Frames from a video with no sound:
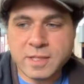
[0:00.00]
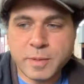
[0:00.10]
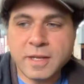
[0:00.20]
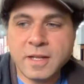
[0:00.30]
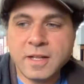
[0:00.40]

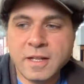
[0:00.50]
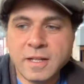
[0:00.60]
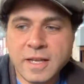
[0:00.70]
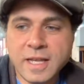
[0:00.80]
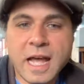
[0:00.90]
But
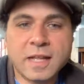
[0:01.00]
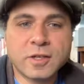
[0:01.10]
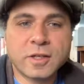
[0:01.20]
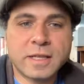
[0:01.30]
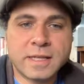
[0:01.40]
it had
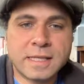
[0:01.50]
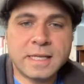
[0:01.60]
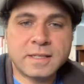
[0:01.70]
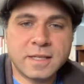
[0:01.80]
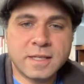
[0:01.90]
good things in
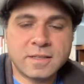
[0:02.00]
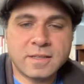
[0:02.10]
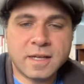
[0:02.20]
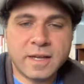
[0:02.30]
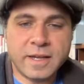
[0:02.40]
it, and
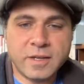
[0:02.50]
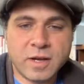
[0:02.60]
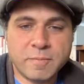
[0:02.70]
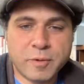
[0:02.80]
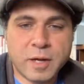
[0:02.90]

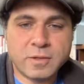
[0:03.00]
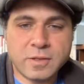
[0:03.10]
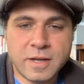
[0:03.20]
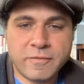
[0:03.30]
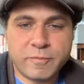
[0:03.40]
I'm proud
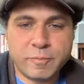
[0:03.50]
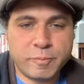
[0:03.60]
to have